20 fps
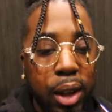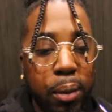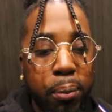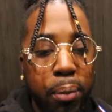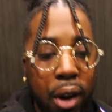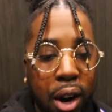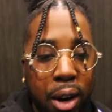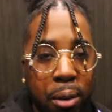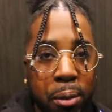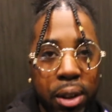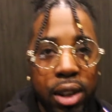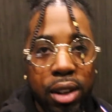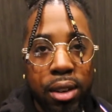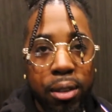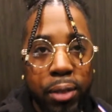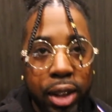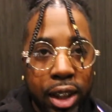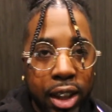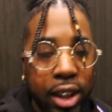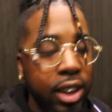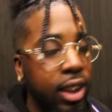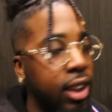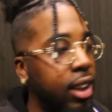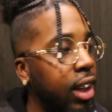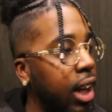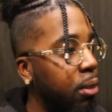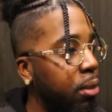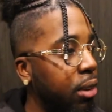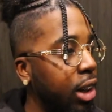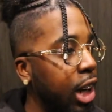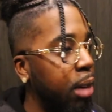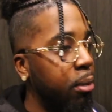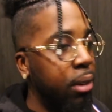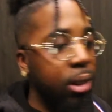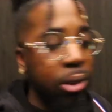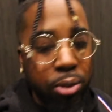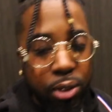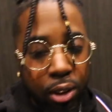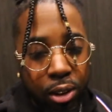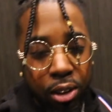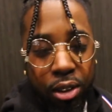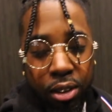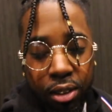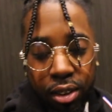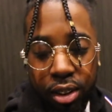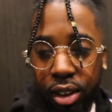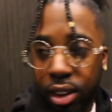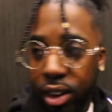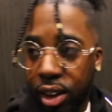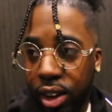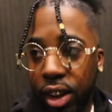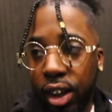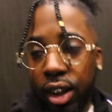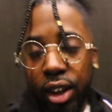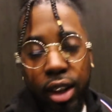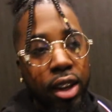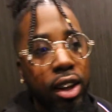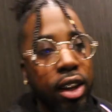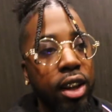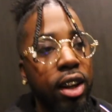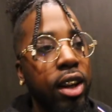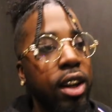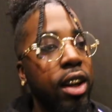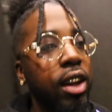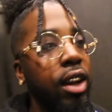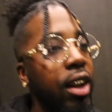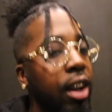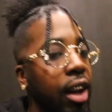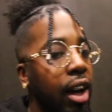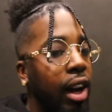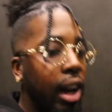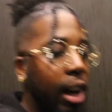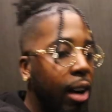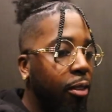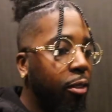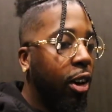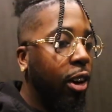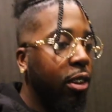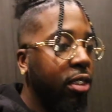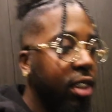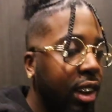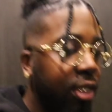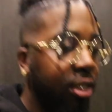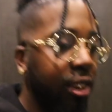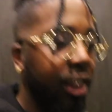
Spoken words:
the apartment because I forgot my phone. I'm always